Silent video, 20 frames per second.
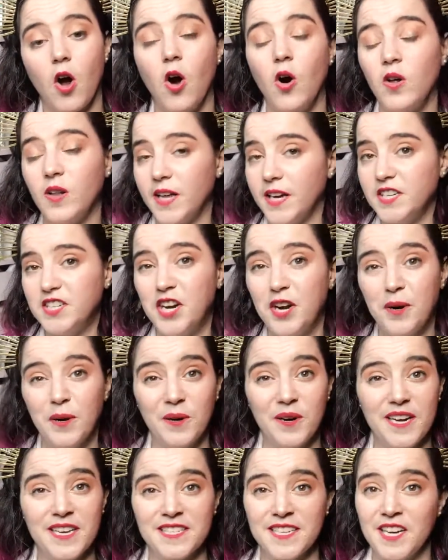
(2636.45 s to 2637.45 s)
All I do
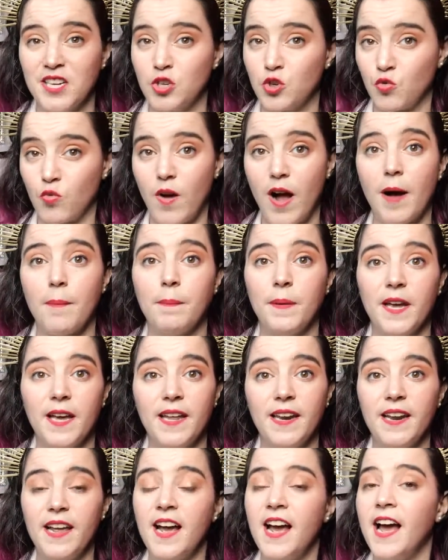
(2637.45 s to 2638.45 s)
is I drop
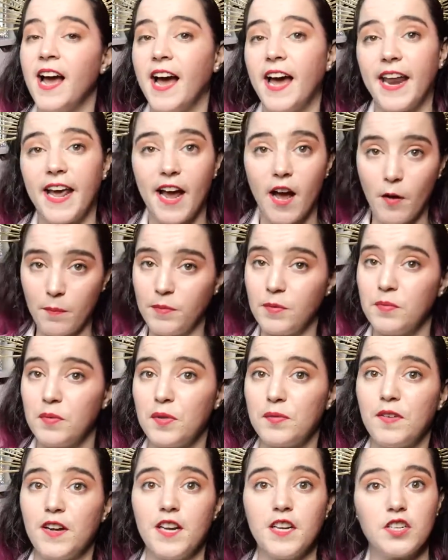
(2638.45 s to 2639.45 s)
in and I help them with
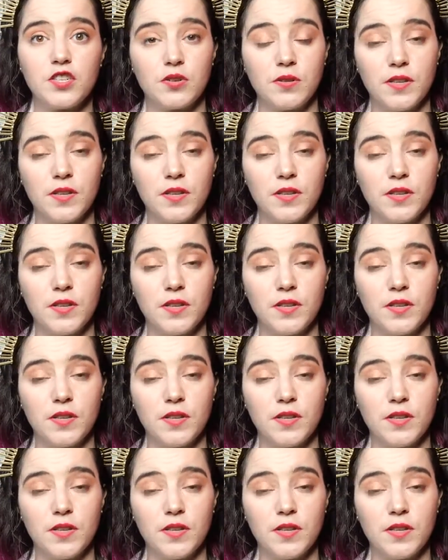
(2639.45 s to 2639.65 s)
financial